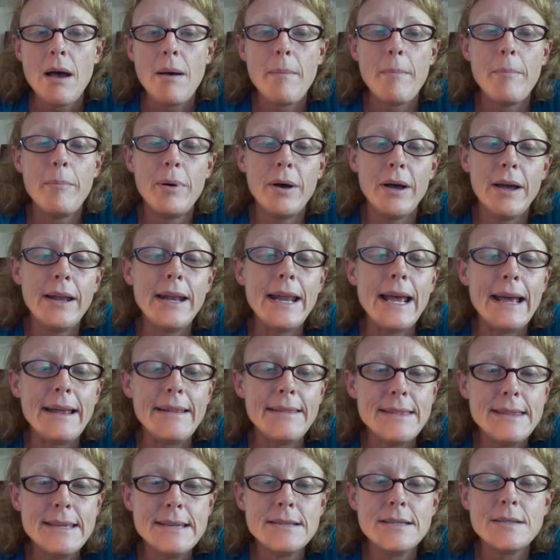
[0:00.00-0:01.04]
but
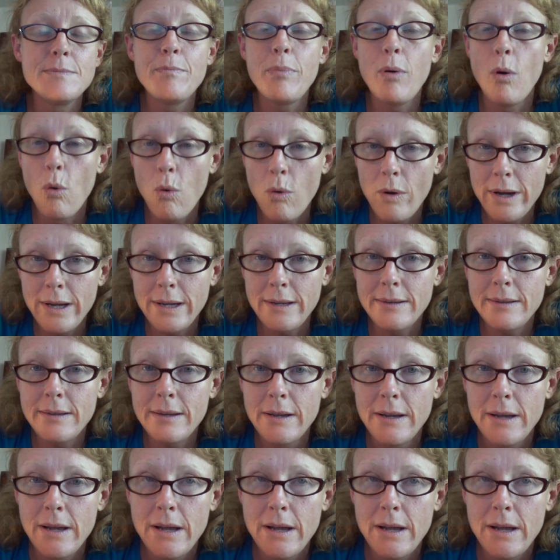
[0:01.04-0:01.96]
at this point,